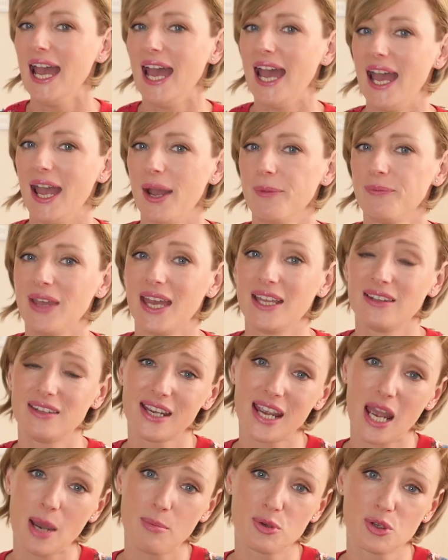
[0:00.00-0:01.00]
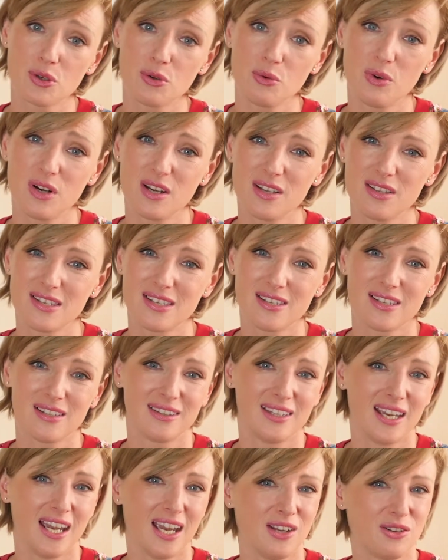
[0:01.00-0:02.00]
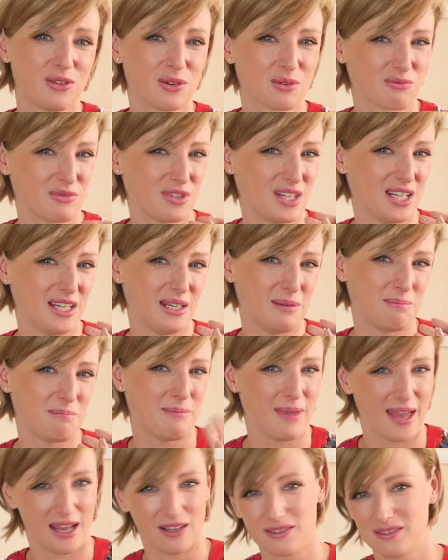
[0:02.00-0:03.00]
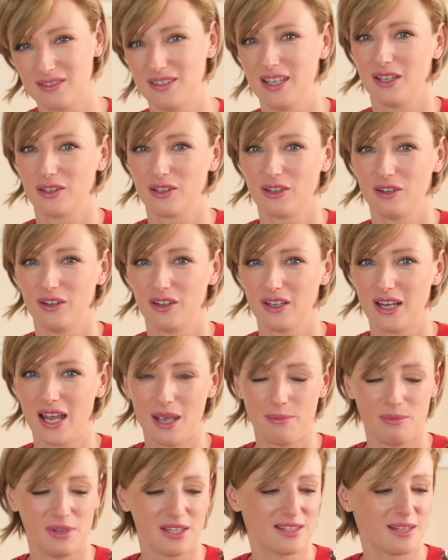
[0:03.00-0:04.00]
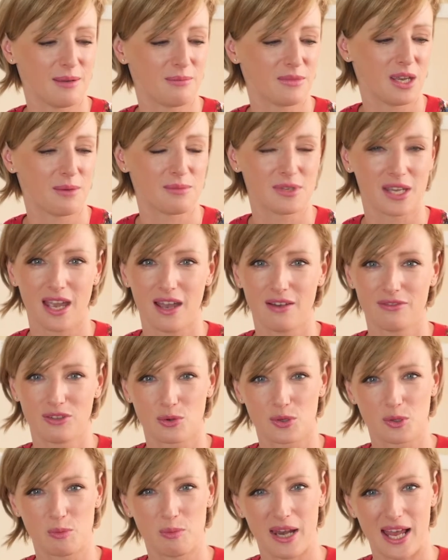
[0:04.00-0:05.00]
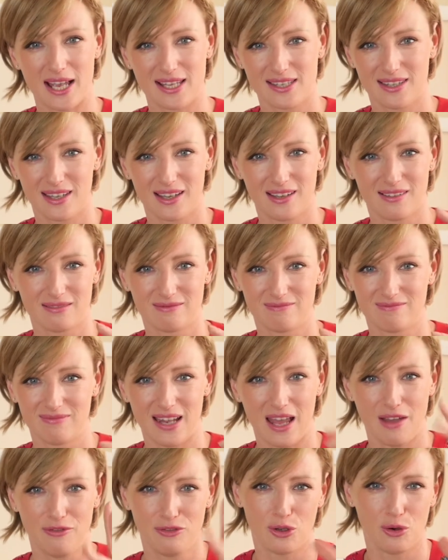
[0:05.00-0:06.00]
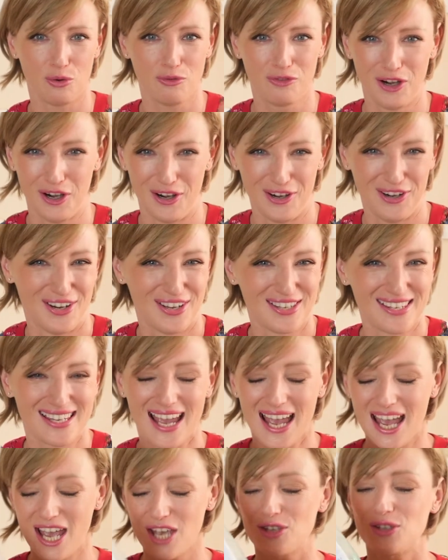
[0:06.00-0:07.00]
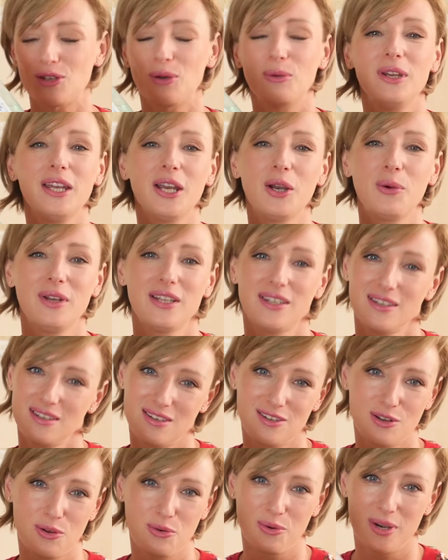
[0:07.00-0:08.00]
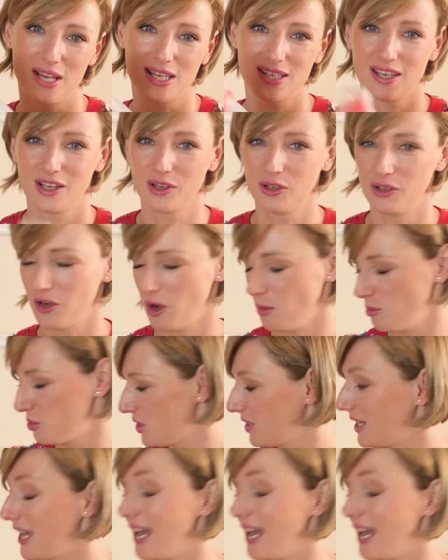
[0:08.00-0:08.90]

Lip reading: And the capsule ones, they don't really melt that good. I mean, sometimes I have those plastic leftovers. So liquid is always a good option.